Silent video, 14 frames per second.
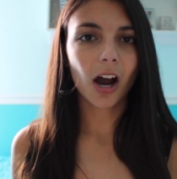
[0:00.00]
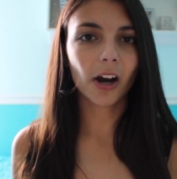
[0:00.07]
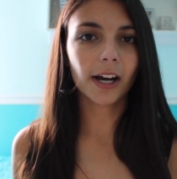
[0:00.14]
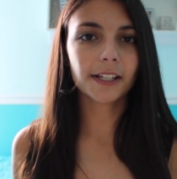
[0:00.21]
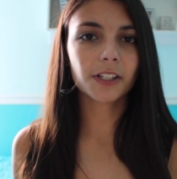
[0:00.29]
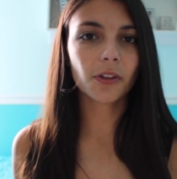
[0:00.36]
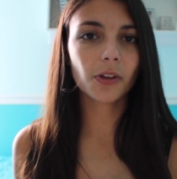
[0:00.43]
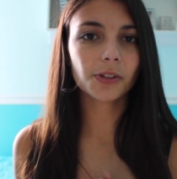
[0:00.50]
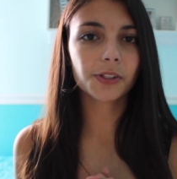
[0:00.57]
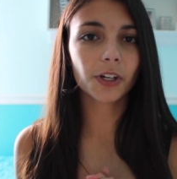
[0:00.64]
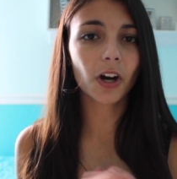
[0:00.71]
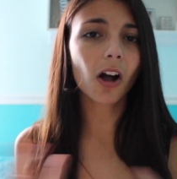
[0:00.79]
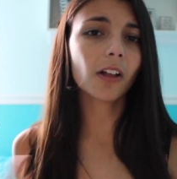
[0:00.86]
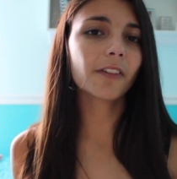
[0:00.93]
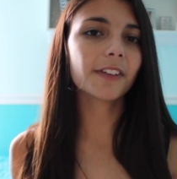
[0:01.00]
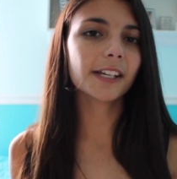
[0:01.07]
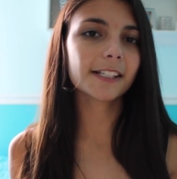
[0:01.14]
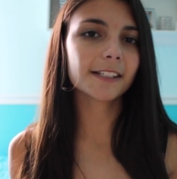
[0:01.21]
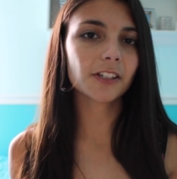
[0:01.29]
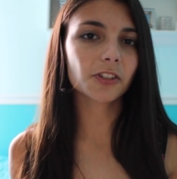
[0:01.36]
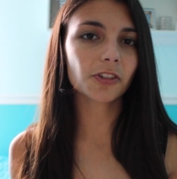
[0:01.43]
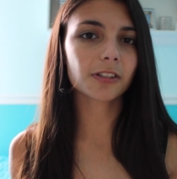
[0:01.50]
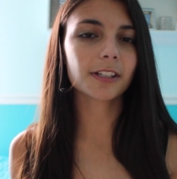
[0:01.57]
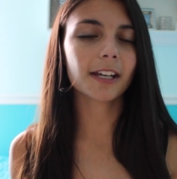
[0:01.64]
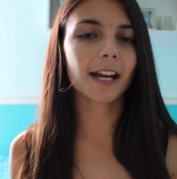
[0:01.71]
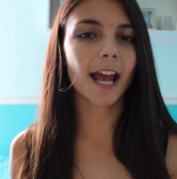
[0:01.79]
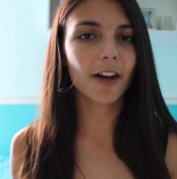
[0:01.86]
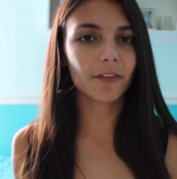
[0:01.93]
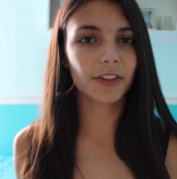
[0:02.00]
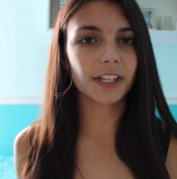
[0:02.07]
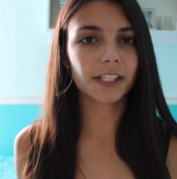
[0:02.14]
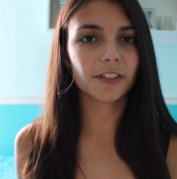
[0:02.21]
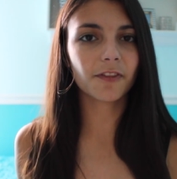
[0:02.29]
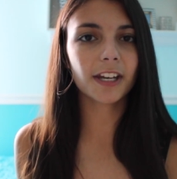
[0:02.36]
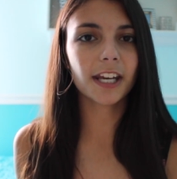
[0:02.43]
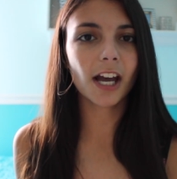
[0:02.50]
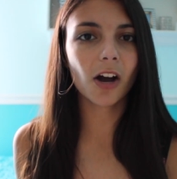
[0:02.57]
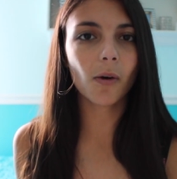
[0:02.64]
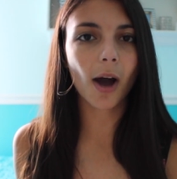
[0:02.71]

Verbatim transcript: Alright, so those are all of the essentials that I have for this video.